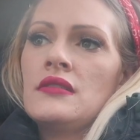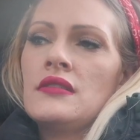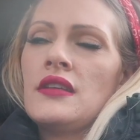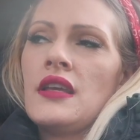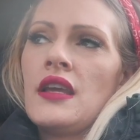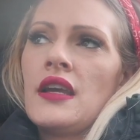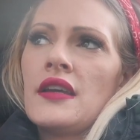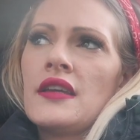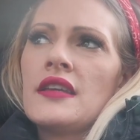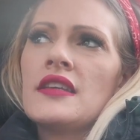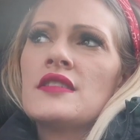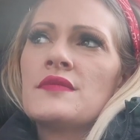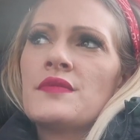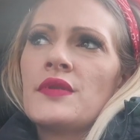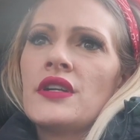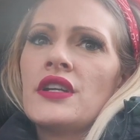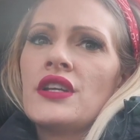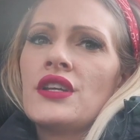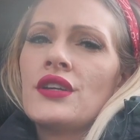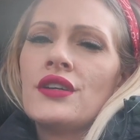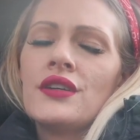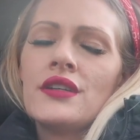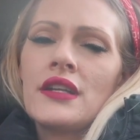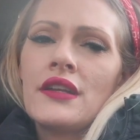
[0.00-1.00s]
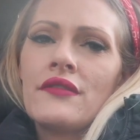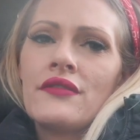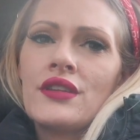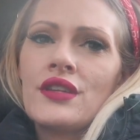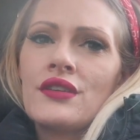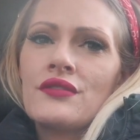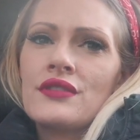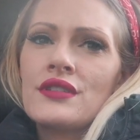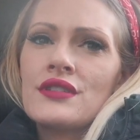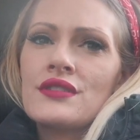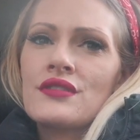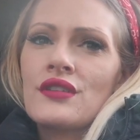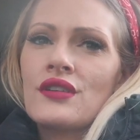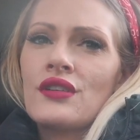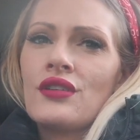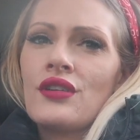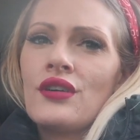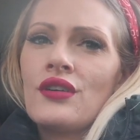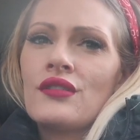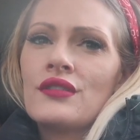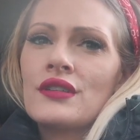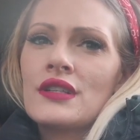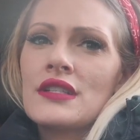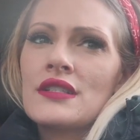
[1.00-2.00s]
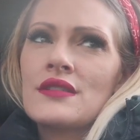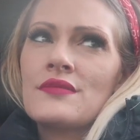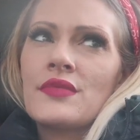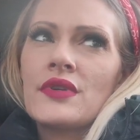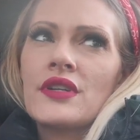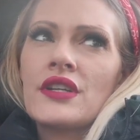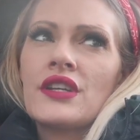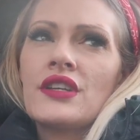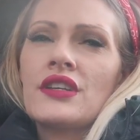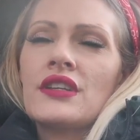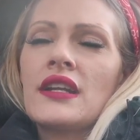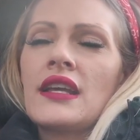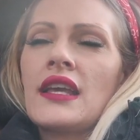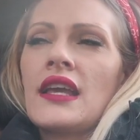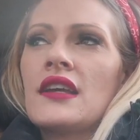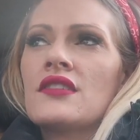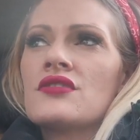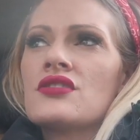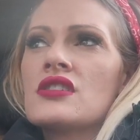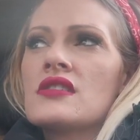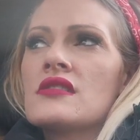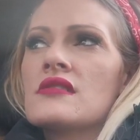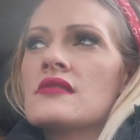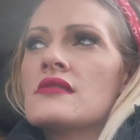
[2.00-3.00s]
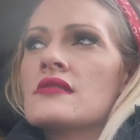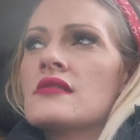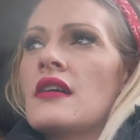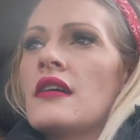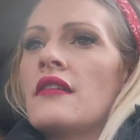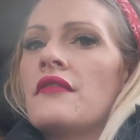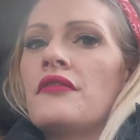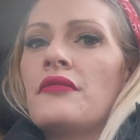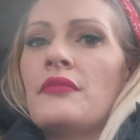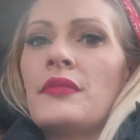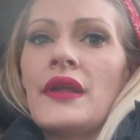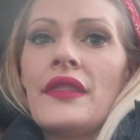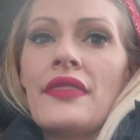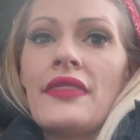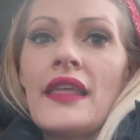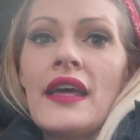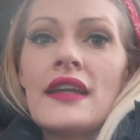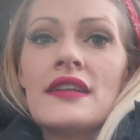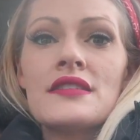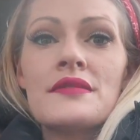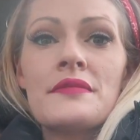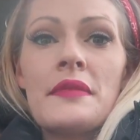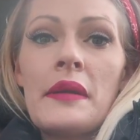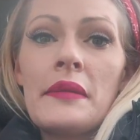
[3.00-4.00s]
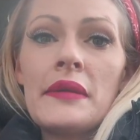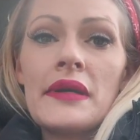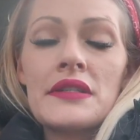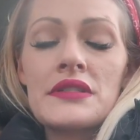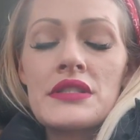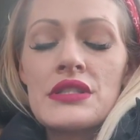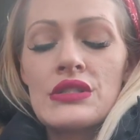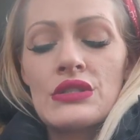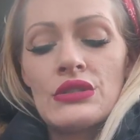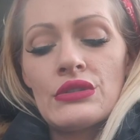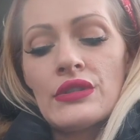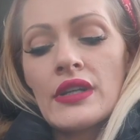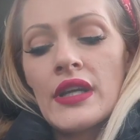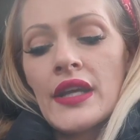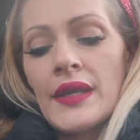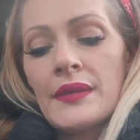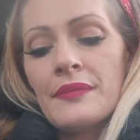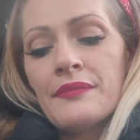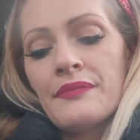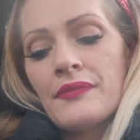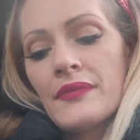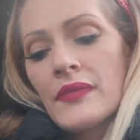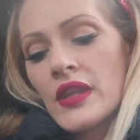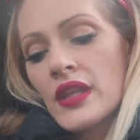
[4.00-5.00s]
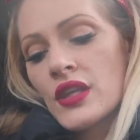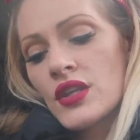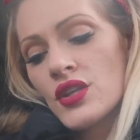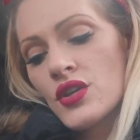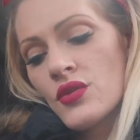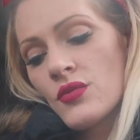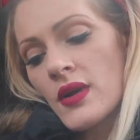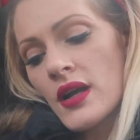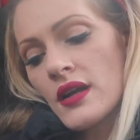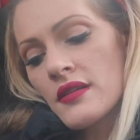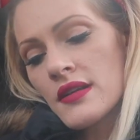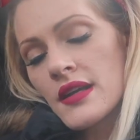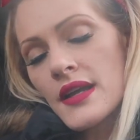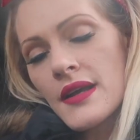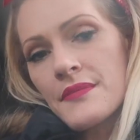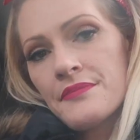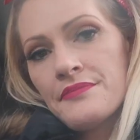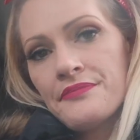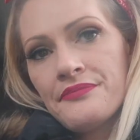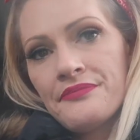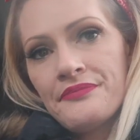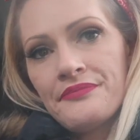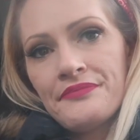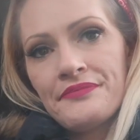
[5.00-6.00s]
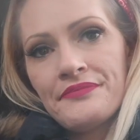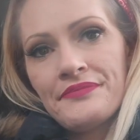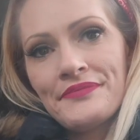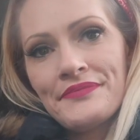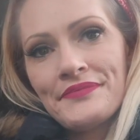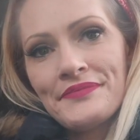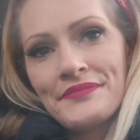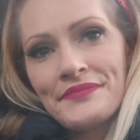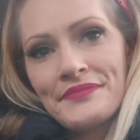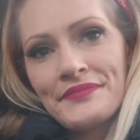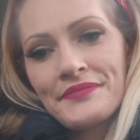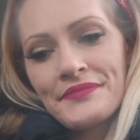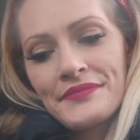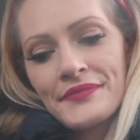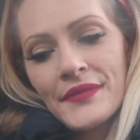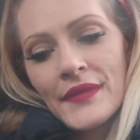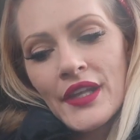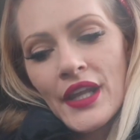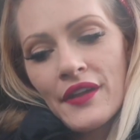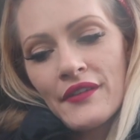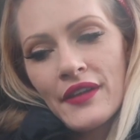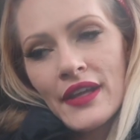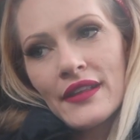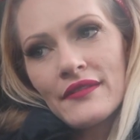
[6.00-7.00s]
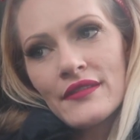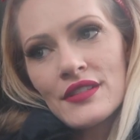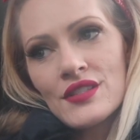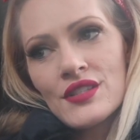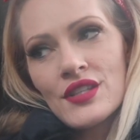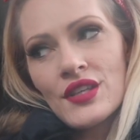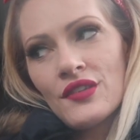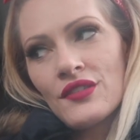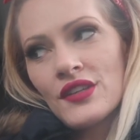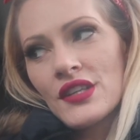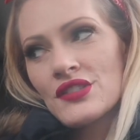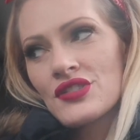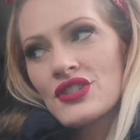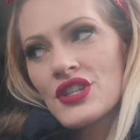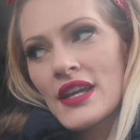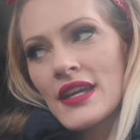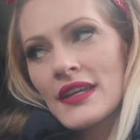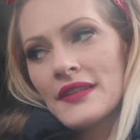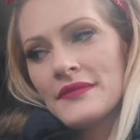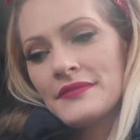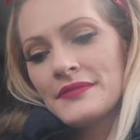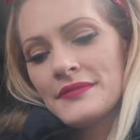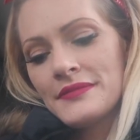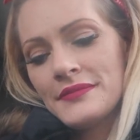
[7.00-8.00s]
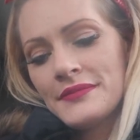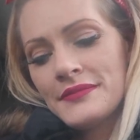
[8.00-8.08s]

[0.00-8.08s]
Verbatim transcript: yeah, he's pretty good, even though he's still clawed. He's pretty good at catching stuff. But that is my mouse story. You're welcome. All right, let's go get Jet.